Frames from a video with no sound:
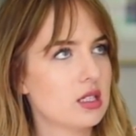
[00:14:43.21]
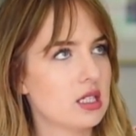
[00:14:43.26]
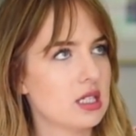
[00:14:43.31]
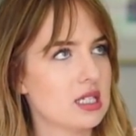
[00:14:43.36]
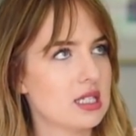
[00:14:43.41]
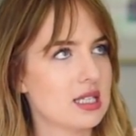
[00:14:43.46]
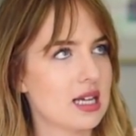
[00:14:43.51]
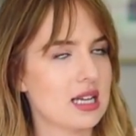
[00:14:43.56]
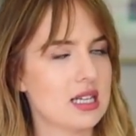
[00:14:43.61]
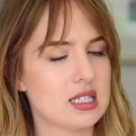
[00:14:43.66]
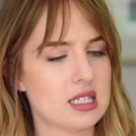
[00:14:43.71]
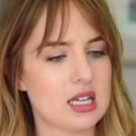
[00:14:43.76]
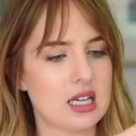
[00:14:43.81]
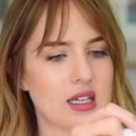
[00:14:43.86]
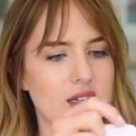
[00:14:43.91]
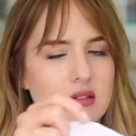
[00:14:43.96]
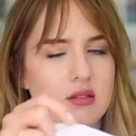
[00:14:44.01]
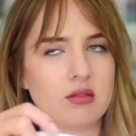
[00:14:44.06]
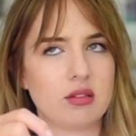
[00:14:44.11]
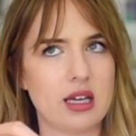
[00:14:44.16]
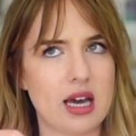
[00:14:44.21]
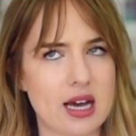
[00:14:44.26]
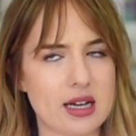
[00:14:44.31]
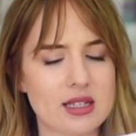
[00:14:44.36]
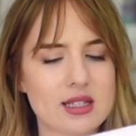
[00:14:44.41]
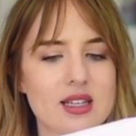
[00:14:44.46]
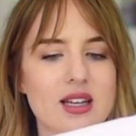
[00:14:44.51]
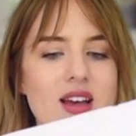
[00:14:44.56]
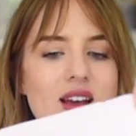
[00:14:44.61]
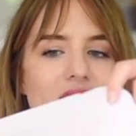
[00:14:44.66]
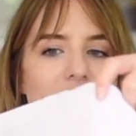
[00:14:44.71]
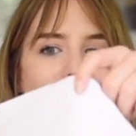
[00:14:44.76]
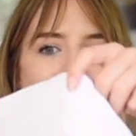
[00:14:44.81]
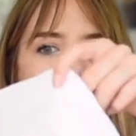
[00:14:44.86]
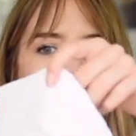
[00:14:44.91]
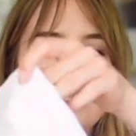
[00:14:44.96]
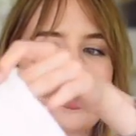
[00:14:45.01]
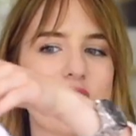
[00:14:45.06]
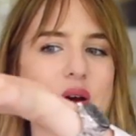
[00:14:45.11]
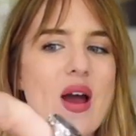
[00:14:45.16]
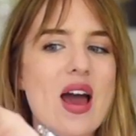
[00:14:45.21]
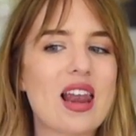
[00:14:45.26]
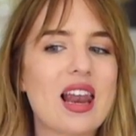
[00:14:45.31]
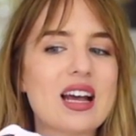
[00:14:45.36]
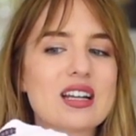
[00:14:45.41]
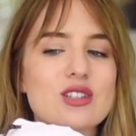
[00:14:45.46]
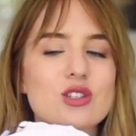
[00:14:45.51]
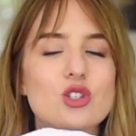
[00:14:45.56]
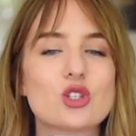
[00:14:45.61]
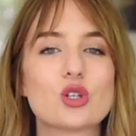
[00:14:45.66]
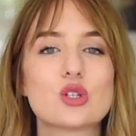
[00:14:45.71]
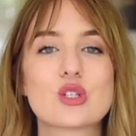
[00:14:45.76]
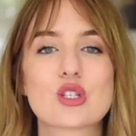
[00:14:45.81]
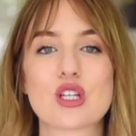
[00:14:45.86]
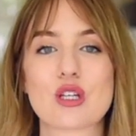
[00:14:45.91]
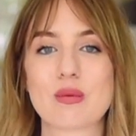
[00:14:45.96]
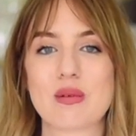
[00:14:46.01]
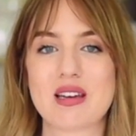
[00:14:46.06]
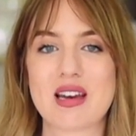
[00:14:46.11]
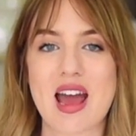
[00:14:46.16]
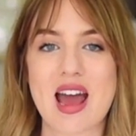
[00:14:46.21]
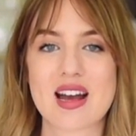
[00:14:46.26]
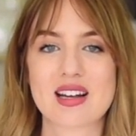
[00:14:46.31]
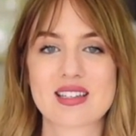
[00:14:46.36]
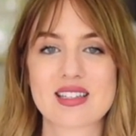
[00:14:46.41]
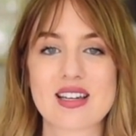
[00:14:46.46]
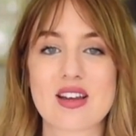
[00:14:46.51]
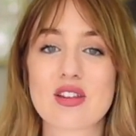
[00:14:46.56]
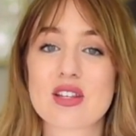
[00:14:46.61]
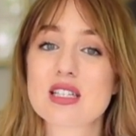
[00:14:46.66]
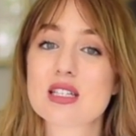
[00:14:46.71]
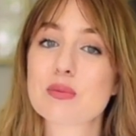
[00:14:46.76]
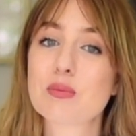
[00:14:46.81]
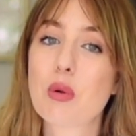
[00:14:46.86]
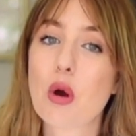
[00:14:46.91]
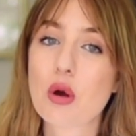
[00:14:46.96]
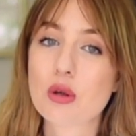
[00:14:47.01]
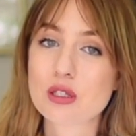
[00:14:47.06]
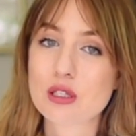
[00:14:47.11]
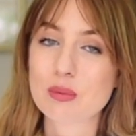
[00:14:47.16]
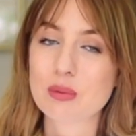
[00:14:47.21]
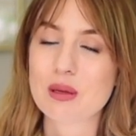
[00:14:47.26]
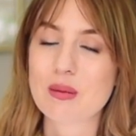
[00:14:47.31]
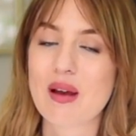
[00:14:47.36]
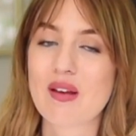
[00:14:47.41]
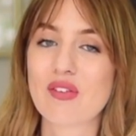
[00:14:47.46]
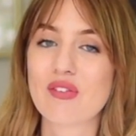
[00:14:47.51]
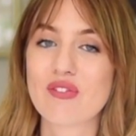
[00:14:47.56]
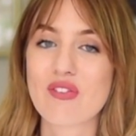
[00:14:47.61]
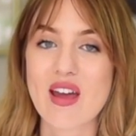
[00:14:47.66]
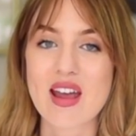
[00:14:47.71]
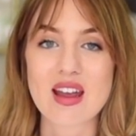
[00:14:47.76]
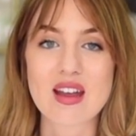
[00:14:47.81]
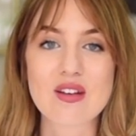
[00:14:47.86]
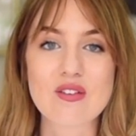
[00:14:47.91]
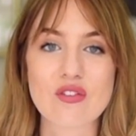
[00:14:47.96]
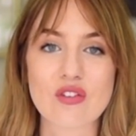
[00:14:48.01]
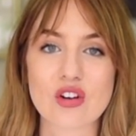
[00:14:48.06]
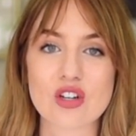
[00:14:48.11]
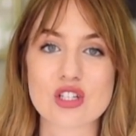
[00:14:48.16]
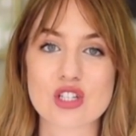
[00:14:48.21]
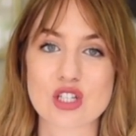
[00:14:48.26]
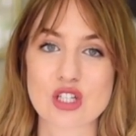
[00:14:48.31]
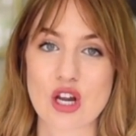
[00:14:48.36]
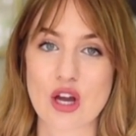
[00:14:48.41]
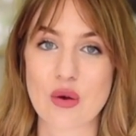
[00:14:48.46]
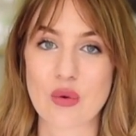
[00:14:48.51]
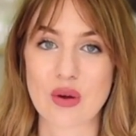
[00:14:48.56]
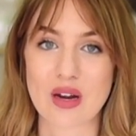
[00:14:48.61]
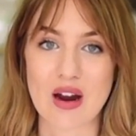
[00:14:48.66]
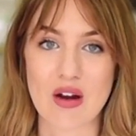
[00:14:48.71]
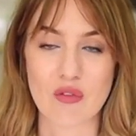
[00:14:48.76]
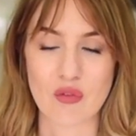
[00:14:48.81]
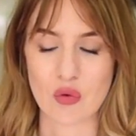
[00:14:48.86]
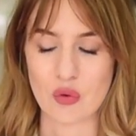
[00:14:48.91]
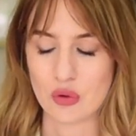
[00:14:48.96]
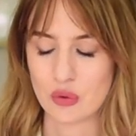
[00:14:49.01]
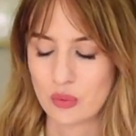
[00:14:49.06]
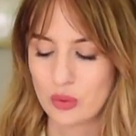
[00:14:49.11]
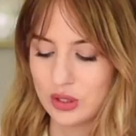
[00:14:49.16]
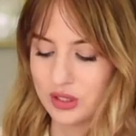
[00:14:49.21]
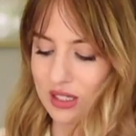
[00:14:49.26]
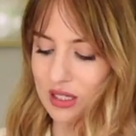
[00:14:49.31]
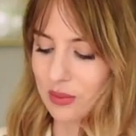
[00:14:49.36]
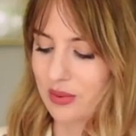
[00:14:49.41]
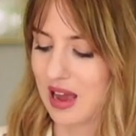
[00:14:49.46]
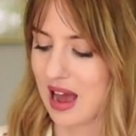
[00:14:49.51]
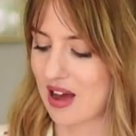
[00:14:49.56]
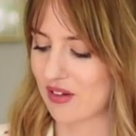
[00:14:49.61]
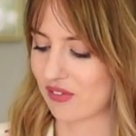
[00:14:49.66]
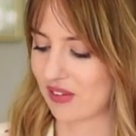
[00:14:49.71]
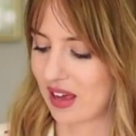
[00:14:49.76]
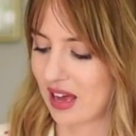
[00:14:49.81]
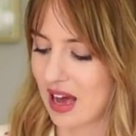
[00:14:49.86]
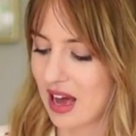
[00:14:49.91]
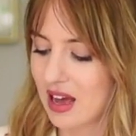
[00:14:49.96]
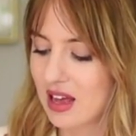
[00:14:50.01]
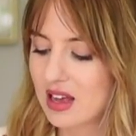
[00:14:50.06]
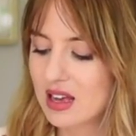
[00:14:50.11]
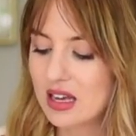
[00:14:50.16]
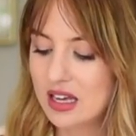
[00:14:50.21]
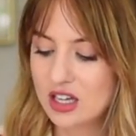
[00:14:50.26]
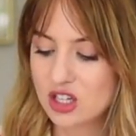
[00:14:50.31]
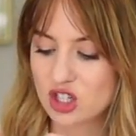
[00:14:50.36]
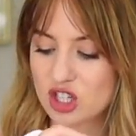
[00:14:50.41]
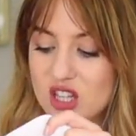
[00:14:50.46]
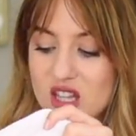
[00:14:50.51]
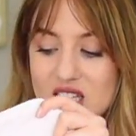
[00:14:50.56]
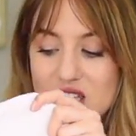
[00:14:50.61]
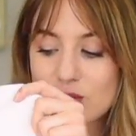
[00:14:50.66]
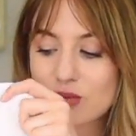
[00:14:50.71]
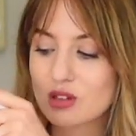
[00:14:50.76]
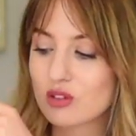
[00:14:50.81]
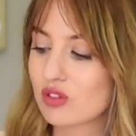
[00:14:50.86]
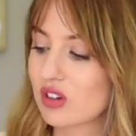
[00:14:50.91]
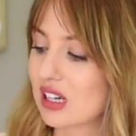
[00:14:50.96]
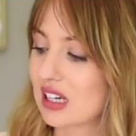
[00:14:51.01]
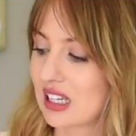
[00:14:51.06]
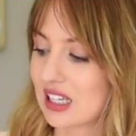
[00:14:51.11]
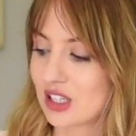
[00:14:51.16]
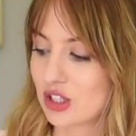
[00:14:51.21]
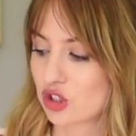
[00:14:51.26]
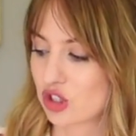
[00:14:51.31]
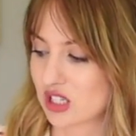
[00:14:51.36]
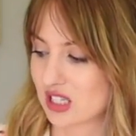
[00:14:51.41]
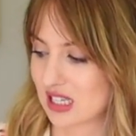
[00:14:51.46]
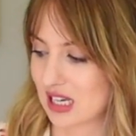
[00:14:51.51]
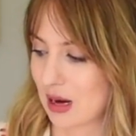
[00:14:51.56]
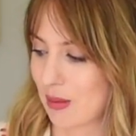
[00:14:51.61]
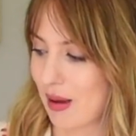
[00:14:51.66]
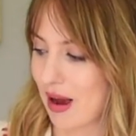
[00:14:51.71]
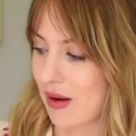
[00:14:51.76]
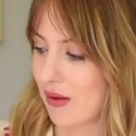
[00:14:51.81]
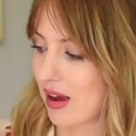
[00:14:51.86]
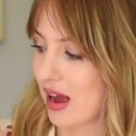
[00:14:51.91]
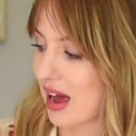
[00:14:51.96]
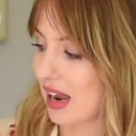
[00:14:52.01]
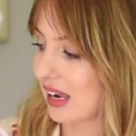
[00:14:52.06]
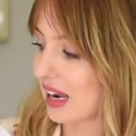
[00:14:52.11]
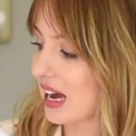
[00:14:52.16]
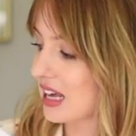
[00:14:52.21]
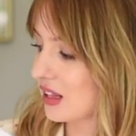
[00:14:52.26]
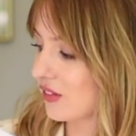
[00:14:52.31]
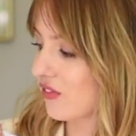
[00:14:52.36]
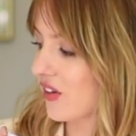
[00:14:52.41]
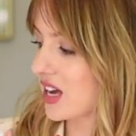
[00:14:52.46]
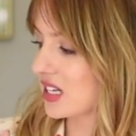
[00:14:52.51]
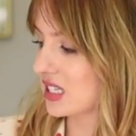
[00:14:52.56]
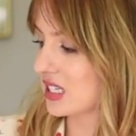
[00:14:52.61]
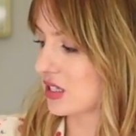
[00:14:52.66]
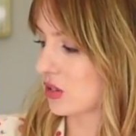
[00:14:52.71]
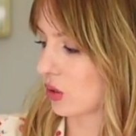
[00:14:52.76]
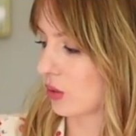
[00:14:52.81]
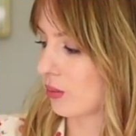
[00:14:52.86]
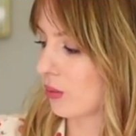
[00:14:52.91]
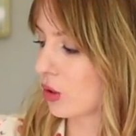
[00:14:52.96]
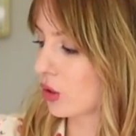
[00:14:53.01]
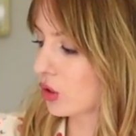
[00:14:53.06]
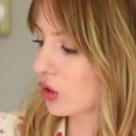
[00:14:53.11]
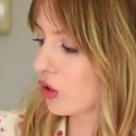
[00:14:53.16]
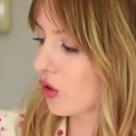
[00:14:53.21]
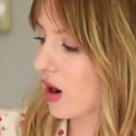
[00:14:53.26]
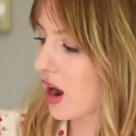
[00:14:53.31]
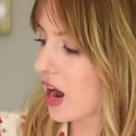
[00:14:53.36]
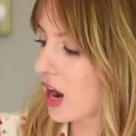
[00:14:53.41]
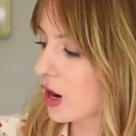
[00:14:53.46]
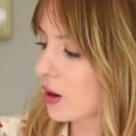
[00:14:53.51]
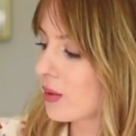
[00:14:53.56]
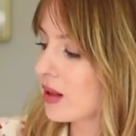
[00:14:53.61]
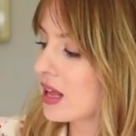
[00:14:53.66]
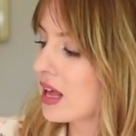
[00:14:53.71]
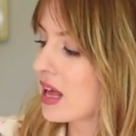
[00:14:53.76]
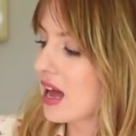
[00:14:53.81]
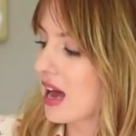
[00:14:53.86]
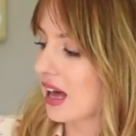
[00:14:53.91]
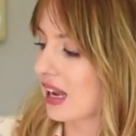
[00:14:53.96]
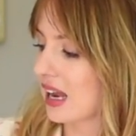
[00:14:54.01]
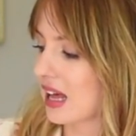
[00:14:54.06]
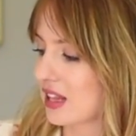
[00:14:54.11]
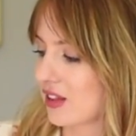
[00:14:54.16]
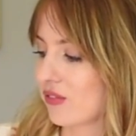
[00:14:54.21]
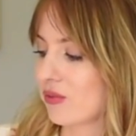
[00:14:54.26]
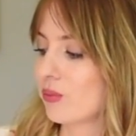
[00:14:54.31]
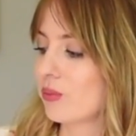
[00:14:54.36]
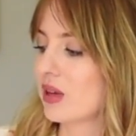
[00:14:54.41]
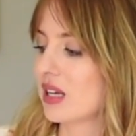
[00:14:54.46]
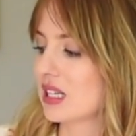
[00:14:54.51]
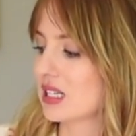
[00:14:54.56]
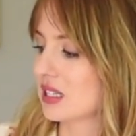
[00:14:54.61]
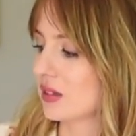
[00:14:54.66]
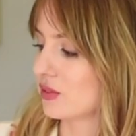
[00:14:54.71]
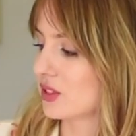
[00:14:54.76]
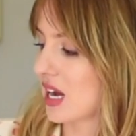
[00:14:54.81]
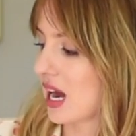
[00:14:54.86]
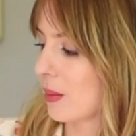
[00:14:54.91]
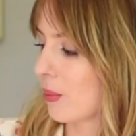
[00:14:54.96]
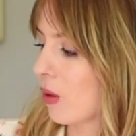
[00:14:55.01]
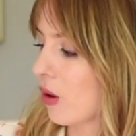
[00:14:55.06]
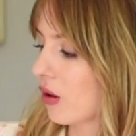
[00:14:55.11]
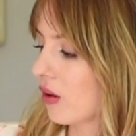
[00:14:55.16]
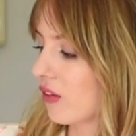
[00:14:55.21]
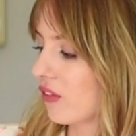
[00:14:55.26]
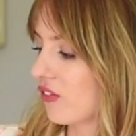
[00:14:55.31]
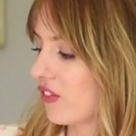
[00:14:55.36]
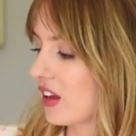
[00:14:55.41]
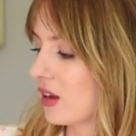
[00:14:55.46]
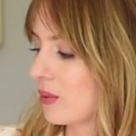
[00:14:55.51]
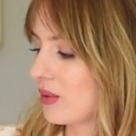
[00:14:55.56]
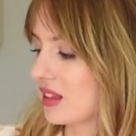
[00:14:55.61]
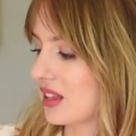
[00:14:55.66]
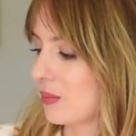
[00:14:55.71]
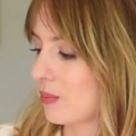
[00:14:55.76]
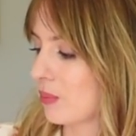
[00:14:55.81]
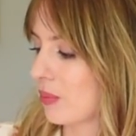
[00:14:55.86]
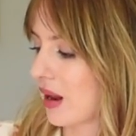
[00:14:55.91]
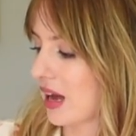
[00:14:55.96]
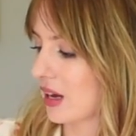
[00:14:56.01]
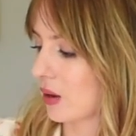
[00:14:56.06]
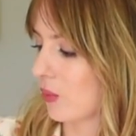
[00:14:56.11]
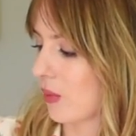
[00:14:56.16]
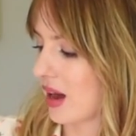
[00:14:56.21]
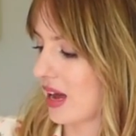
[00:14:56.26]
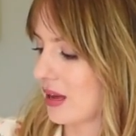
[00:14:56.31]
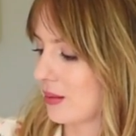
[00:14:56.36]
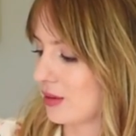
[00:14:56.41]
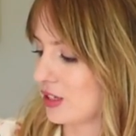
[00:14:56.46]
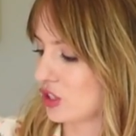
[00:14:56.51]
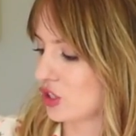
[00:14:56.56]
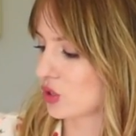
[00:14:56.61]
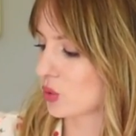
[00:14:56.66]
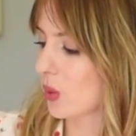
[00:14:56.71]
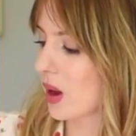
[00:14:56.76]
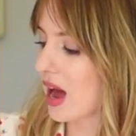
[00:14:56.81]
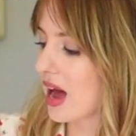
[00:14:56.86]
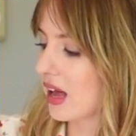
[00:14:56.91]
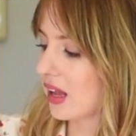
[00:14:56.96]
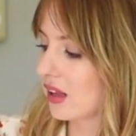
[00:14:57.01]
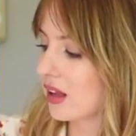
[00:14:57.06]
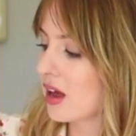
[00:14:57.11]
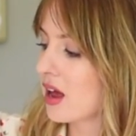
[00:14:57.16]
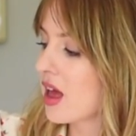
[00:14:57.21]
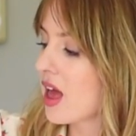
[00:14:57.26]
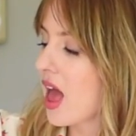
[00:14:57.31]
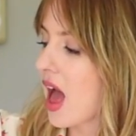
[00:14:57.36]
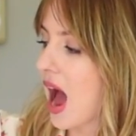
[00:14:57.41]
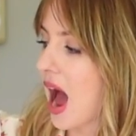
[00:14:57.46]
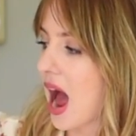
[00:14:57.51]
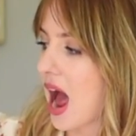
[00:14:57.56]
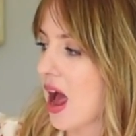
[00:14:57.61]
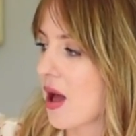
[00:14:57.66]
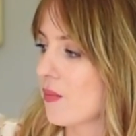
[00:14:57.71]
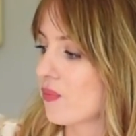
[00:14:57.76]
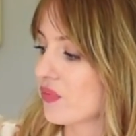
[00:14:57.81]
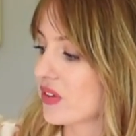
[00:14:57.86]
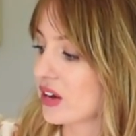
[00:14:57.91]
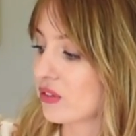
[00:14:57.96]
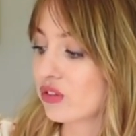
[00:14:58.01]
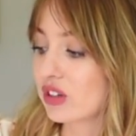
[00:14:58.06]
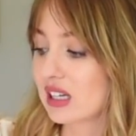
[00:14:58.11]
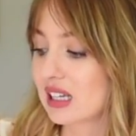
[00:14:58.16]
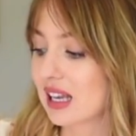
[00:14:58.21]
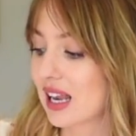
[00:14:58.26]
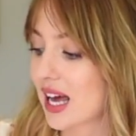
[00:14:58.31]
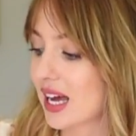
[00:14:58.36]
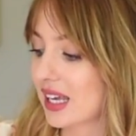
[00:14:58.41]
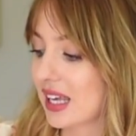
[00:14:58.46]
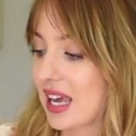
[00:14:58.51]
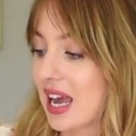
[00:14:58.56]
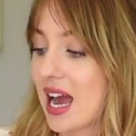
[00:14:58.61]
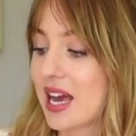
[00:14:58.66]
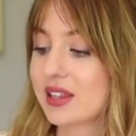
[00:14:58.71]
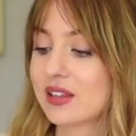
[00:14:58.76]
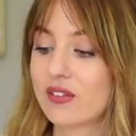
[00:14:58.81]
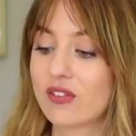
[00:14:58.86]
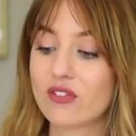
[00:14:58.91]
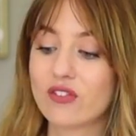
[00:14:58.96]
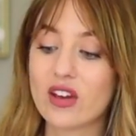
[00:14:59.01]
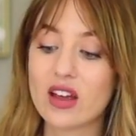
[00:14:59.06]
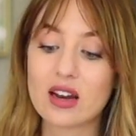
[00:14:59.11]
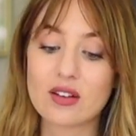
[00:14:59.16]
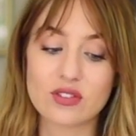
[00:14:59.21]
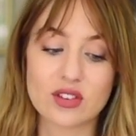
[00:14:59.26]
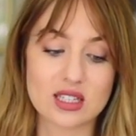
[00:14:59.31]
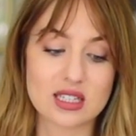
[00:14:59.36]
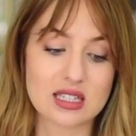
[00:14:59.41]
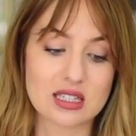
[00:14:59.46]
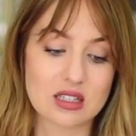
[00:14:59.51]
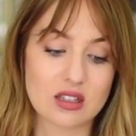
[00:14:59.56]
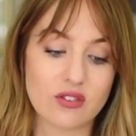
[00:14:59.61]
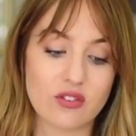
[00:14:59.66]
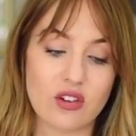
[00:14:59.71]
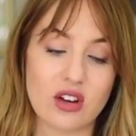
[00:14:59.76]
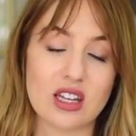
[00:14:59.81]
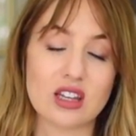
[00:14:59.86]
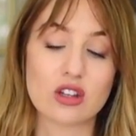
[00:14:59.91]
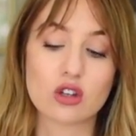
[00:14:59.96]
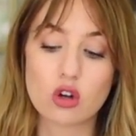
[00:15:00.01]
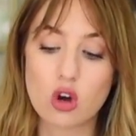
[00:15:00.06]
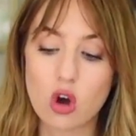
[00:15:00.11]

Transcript: descending, yes. So Elected Chung's gonna be next. Now this is possibly my favorite slogan out of all the ones that we have here. I think there's something really interesting about it. I like the fact it's all monochrome. I like the mix of typography with the black and white image as well. I really like it, and the fit of this is lovely. The